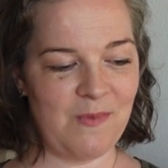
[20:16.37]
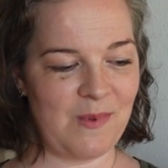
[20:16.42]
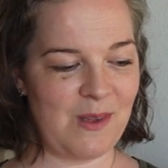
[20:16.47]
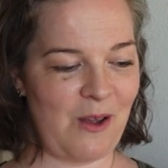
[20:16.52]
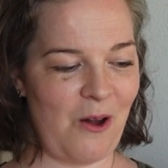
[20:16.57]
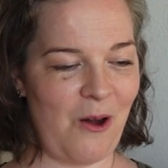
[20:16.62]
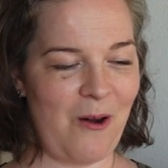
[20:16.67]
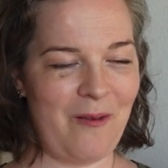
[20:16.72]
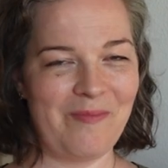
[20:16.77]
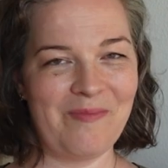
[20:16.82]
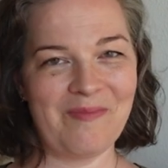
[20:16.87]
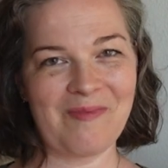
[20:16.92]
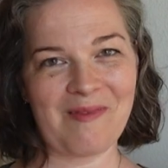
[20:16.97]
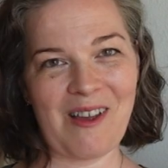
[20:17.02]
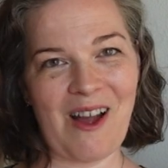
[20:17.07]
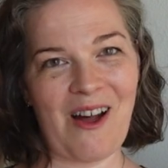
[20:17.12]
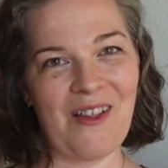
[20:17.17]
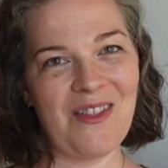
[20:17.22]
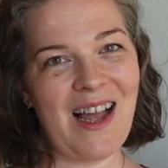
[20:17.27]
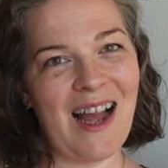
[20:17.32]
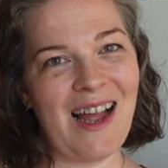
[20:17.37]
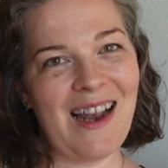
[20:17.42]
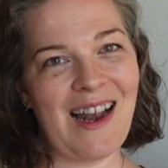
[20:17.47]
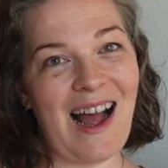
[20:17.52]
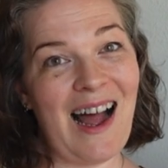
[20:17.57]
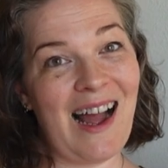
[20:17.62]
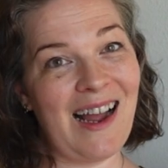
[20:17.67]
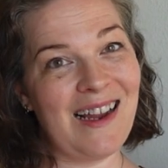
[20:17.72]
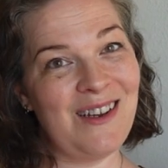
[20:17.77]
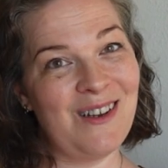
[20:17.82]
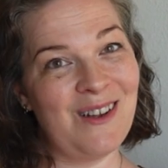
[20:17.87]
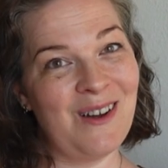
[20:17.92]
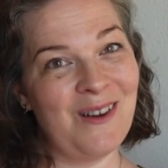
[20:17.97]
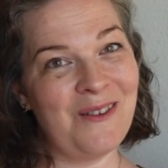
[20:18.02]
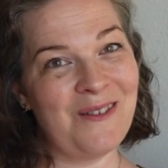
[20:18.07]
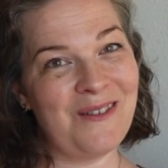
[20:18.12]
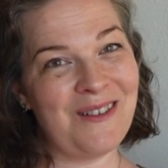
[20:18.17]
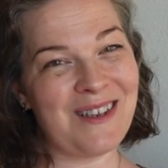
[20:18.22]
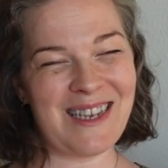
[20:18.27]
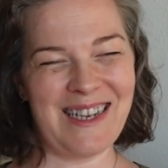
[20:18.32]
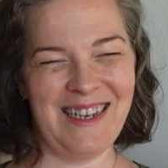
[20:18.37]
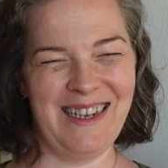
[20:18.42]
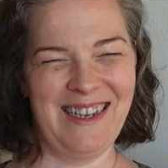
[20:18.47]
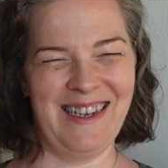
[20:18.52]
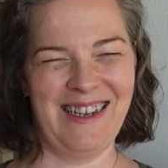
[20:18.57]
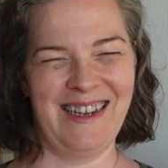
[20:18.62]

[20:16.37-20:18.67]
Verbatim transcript: So on that high note,